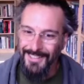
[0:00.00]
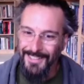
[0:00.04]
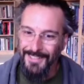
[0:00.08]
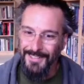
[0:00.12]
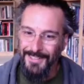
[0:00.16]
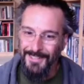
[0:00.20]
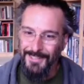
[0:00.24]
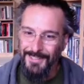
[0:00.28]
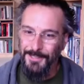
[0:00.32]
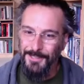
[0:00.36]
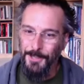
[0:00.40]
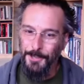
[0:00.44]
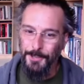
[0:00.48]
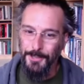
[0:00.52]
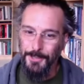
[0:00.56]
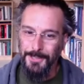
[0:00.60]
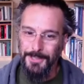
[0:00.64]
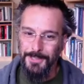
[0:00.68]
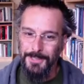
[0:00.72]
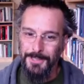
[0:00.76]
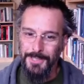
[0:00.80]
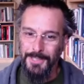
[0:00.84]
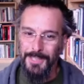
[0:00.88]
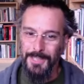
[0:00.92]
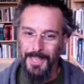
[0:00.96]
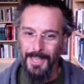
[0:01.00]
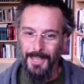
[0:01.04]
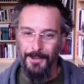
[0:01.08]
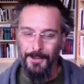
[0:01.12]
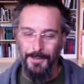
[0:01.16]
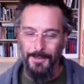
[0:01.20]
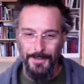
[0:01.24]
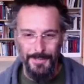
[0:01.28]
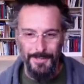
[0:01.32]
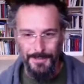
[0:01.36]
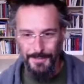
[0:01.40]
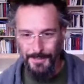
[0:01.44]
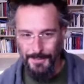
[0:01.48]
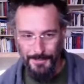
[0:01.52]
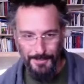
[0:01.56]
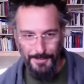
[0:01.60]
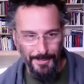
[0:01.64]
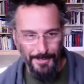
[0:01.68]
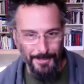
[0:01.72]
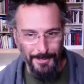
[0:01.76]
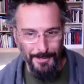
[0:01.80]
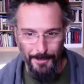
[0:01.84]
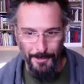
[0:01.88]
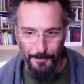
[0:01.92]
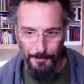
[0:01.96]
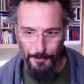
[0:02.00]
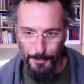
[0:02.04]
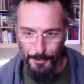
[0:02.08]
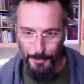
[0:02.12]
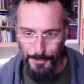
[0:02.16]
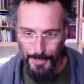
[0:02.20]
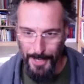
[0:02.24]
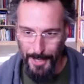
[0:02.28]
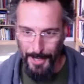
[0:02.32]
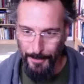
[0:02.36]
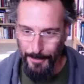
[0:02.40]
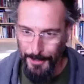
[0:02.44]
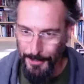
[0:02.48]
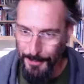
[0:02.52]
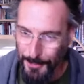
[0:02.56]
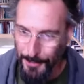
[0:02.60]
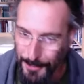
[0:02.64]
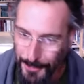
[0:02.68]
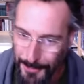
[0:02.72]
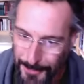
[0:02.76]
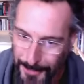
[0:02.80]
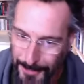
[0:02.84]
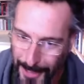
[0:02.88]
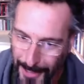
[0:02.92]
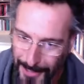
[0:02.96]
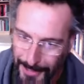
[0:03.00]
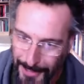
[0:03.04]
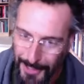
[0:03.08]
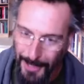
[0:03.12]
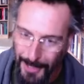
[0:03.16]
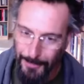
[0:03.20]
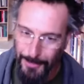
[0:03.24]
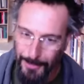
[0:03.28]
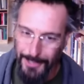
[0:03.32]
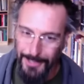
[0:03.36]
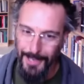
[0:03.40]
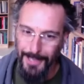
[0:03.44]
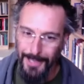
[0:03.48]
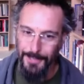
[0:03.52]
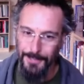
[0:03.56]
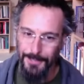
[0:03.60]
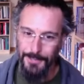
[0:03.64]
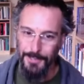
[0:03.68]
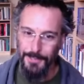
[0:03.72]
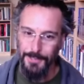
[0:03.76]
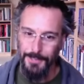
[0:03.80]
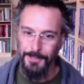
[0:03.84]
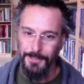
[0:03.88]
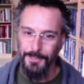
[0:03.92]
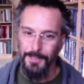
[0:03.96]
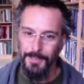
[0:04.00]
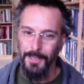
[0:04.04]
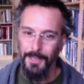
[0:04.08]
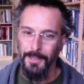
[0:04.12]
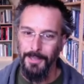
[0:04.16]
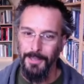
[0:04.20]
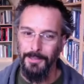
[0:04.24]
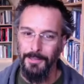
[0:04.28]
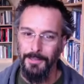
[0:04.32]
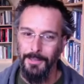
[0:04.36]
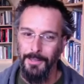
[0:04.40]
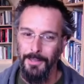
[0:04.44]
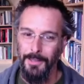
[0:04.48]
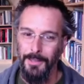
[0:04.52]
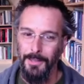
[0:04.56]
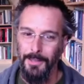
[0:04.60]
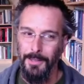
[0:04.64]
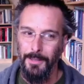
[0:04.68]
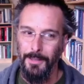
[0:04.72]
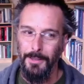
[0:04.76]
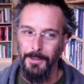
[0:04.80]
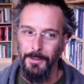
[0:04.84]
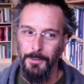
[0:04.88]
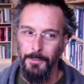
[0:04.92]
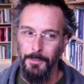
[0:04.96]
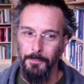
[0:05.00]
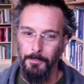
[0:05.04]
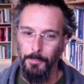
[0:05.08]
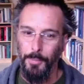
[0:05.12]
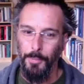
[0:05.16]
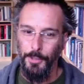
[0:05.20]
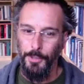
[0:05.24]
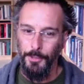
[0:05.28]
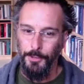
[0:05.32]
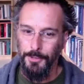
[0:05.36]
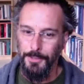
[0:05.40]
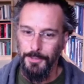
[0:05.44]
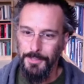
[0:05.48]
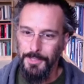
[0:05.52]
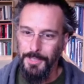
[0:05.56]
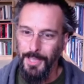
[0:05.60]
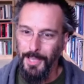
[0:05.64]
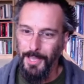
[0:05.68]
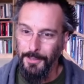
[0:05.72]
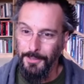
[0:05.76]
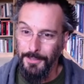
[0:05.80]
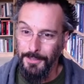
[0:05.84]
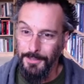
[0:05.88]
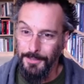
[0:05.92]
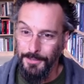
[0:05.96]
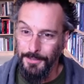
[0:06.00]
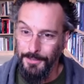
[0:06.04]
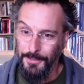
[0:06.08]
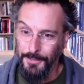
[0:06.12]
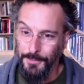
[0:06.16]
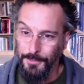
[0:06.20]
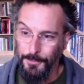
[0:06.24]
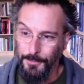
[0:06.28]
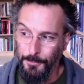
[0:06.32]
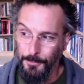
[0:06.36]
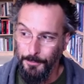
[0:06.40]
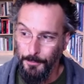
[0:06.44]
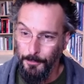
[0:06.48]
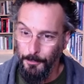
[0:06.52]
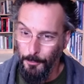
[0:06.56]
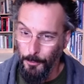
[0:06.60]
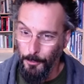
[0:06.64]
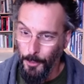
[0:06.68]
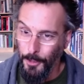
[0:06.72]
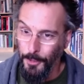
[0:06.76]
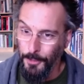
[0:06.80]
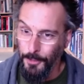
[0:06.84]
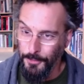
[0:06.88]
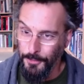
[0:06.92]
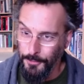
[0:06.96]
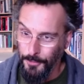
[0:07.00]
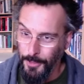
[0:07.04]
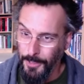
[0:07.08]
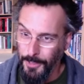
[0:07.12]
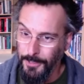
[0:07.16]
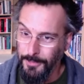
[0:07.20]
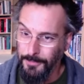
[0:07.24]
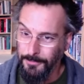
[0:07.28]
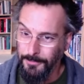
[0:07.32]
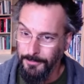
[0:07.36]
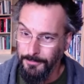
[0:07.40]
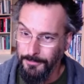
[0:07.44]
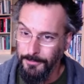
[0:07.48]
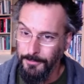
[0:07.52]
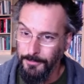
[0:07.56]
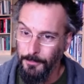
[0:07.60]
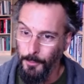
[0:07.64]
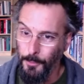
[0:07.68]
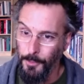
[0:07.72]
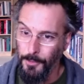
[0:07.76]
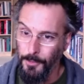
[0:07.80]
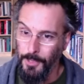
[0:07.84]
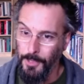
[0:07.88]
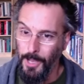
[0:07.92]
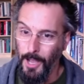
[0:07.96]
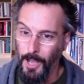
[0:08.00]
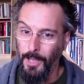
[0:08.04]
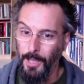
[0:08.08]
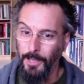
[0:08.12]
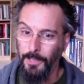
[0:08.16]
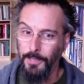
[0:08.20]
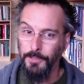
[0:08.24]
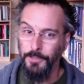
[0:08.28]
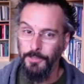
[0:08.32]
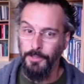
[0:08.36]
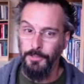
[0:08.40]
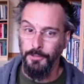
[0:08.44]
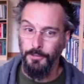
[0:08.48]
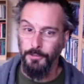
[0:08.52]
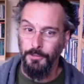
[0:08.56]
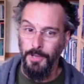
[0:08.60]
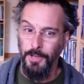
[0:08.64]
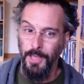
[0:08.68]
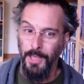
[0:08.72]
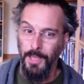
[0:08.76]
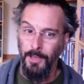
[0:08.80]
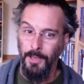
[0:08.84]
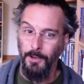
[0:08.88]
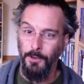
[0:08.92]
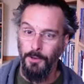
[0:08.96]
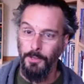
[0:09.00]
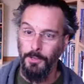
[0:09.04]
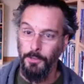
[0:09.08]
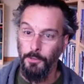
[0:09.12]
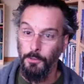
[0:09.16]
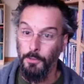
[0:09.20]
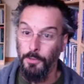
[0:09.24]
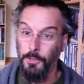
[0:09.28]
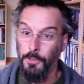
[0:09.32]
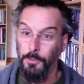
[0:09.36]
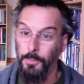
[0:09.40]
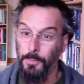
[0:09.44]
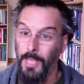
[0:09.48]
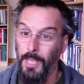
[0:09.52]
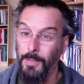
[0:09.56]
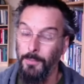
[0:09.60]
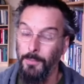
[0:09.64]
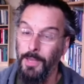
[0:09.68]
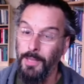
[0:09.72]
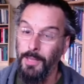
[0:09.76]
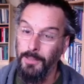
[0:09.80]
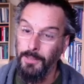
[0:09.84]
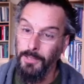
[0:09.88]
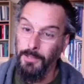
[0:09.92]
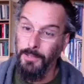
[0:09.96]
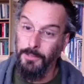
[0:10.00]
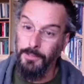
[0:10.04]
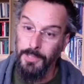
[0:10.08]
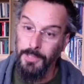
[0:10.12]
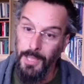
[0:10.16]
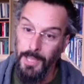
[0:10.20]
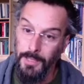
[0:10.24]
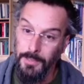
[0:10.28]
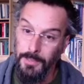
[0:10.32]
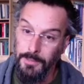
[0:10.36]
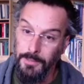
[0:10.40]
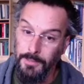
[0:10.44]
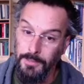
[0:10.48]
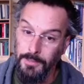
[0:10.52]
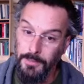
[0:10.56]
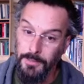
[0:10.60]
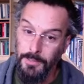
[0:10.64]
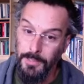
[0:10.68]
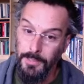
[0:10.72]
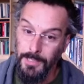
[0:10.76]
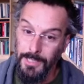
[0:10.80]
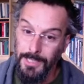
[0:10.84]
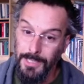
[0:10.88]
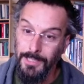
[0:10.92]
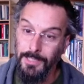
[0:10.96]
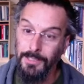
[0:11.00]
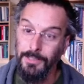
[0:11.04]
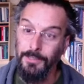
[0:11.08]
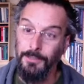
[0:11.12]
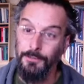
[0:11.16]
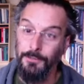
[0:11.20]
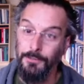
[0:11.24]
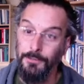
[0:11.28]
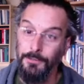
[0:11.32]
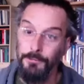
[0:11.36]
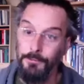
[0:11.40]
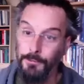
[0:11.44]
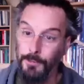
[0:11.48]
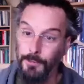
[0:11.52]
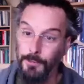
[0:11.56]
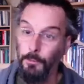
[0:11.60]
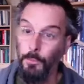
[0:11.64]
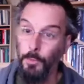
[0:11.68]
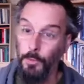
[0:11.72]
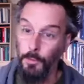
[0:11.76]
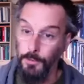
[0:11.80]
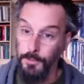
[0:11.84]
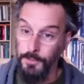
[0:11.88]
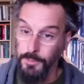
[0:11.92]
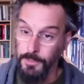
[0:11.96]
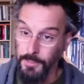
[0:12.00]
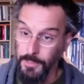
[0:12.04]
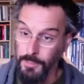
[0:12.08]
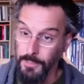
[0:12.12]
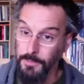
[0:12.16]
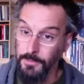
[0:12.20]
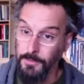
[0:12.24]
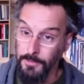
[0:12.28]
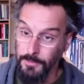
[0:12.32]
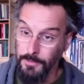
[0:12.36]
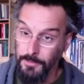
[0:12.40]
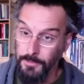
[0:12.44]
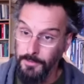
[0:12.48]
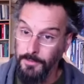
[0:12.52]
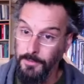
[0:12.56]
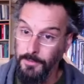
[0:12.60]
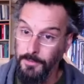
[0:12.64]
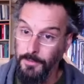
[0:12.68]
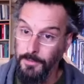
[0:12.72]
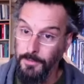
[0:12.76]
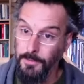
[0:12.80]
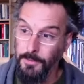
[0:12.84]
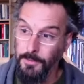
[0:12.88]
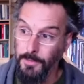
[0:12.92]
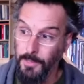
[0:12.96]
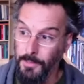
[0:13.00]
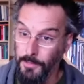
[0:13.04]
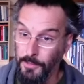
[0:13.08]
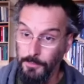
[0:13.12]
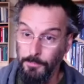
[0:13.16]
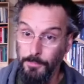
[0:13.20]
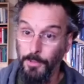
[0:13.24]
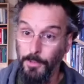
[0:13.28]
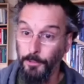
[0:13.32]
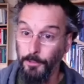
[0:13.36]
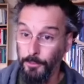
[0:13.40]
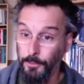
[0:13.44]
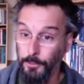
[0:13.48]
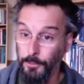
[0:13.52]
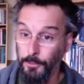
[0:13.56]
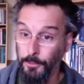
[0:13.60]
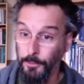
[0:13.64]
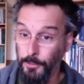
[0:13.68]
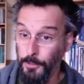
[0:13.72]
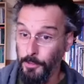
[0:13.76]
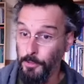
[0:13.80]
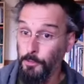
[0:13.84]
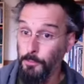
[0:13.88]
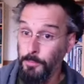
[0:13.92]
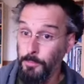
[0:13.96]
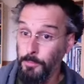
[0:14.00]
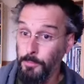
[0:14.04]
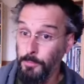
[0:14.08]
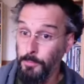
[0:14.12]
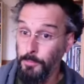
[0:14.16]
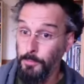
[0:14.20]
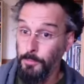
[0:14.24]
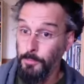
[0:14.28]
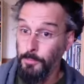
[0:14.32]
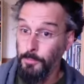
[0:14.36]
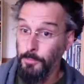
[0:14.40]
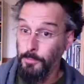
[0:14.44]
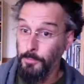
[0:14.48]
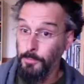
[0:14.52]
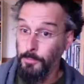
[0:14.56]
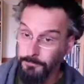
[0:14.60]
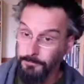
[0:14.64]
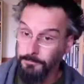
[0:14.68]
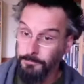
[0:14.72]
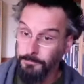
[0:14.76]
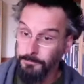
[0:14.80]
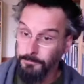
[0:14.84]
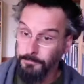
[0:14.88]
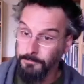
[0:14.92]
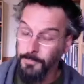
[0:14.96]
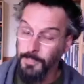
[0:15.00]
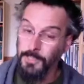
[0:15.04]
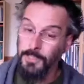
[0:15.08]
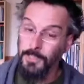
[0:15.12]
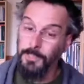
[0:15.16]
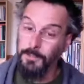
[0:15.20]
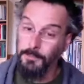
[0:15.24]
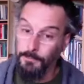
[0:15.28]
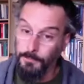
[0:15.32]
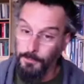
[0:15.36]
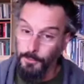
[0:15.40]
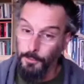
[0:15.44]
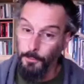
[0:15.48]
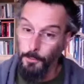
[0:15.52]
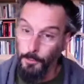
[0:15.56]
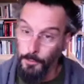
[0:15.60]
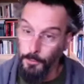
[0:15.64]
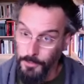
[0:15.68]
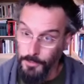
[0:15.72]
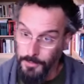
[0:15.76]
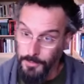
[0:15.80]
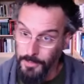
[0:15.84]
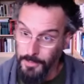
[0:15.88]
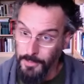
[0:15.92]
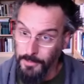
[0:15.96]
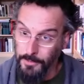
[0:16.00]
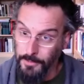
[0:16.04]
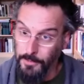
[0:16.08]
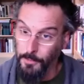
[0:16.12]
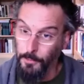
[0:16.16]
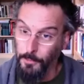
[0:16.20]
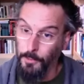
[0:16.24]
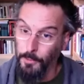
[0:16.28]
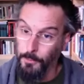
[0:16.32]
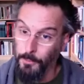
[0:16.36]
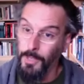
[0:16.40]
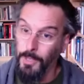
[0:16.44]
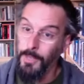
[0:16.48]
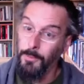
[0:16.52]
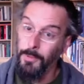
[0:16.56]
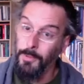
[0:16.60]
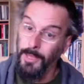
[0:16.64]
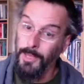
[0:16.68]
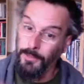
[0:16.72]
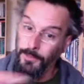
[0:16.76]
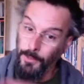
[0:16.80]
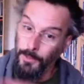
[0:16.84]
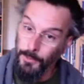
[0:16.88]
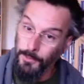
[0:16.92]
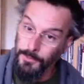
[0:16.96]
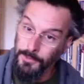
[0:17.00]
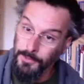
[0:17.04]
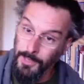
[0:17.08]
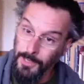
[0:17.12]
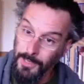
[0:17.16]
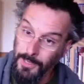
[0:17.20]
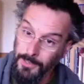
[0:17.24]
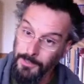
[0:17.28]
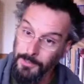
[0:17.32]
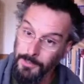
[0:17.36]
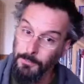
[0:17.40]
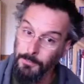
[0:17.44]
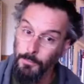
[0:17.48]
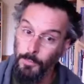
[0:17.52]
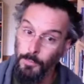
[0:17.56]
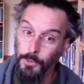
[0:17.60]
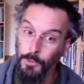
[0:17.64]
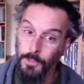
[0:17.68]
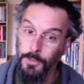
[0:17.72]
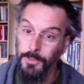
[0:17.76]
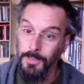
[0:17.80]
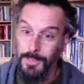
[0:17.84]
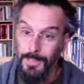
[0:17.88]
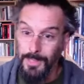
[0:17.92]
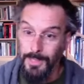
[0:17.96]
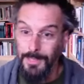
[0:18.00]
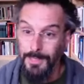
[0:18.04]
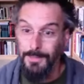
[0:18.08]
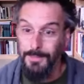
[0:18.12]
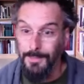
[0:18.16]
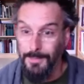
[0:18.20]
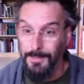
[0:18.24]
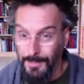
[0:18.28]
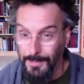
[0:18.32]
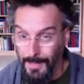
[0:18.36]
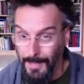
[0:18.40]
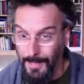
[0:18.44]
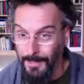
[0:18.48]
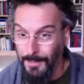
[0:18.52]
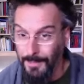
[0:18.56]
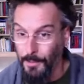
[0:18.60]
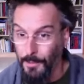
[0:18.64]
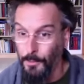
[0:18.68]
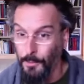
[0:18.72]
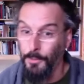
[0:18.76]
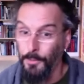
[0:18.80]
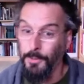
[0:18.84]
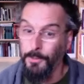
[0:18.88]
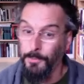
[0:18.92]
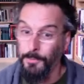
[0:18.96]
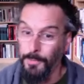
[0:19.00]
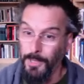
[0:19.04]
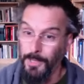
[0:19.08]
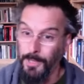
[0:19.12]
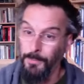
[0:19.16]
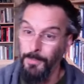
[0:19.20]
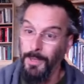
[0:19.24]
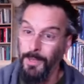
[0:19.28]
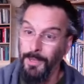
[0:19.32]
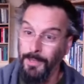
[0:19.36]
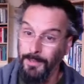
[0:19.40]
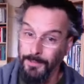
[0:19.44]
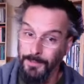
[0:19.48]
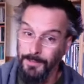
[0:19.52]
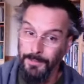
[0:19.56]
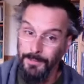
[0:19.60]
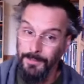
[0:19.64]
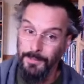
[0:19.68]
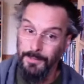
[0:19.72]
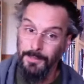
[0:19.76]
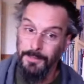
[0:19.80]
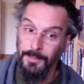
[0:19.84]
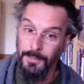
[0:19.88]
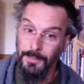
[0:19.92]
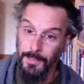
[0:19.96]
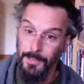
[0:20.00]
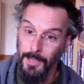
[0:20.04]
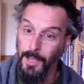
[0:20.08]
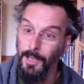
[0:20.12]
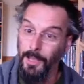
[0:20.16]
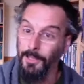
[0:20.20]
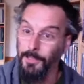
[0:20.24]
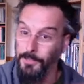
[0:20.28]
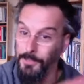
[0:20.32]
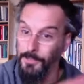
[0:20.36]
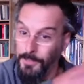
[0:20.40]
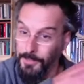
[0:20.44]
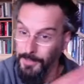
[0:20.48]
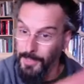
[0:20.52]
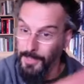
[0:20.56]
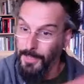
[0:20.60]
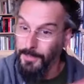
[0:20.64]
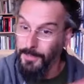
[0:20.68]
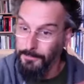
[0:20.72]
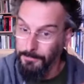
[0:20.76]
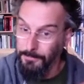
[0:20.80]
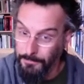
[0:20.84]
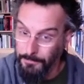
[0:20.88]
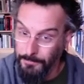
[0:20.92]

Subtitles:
So you can see how, and this is, of course, amateur economic analysis, but you can see how this works, right? Where the colleges are now, in order to pay back their debts, needing to fill more seats. They just built a new building. They need to fill more seats in order to pay back those debts, putting the kids in debt in order to pay back the college's debt.